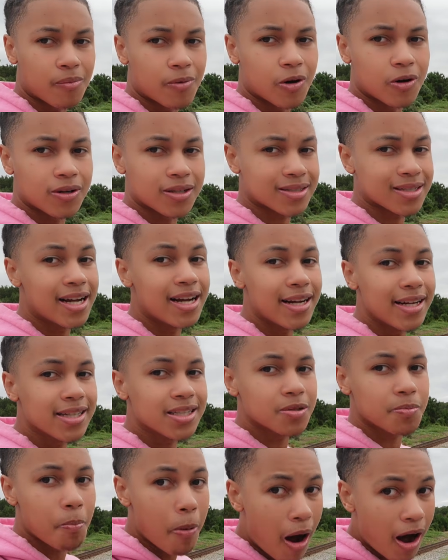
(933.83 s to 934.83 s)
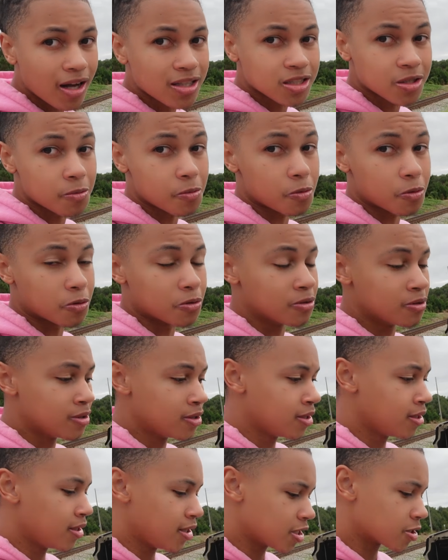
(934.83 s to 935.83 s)
bro, it's like, it's possible.
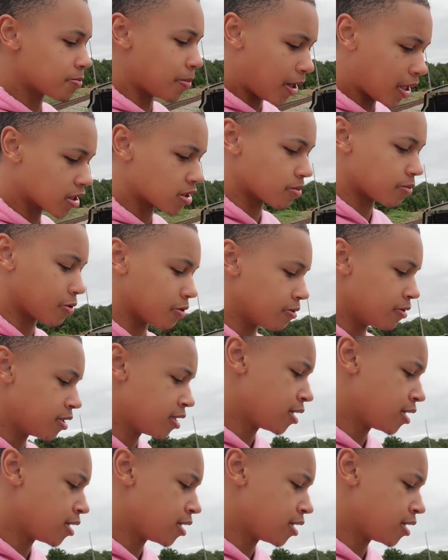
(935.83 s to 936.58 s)
It's possible.